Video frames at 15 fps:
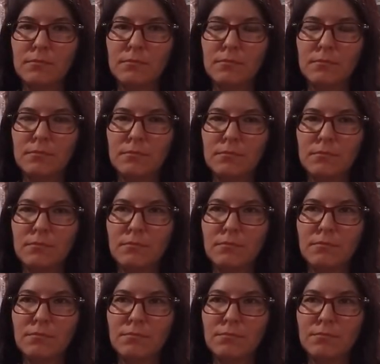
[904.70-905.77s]

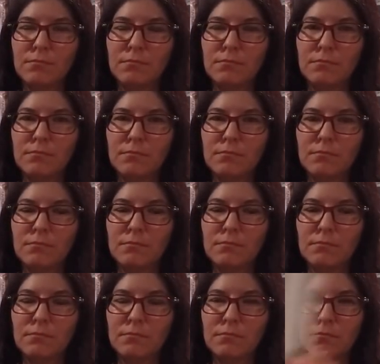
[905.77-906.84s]

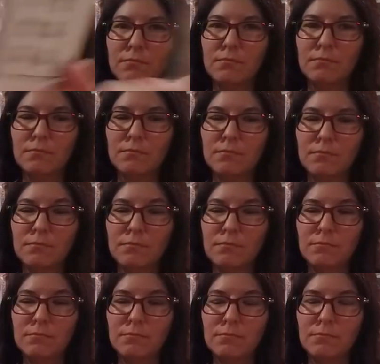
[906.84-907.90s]

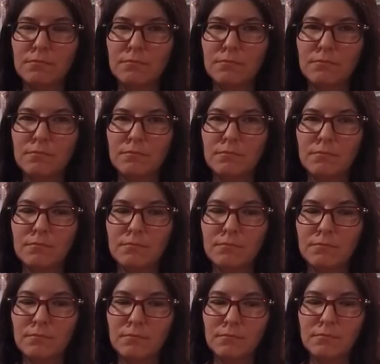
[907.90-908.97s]

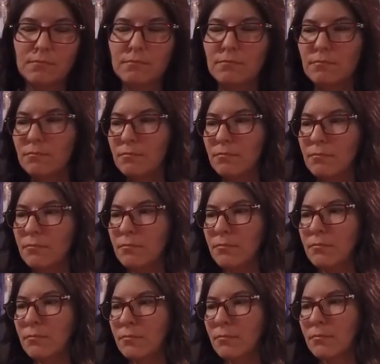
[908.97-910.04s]

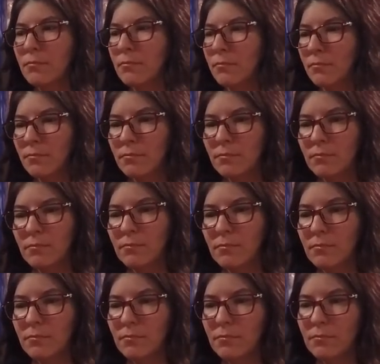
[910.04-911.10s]

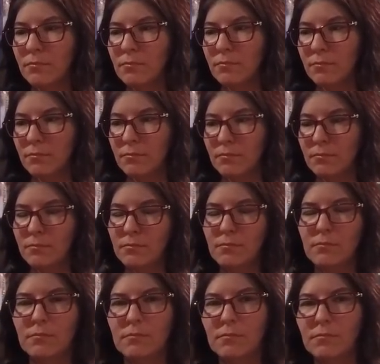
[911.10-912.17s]

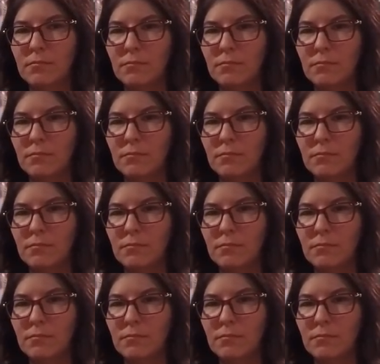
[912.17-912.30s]
(not speaking)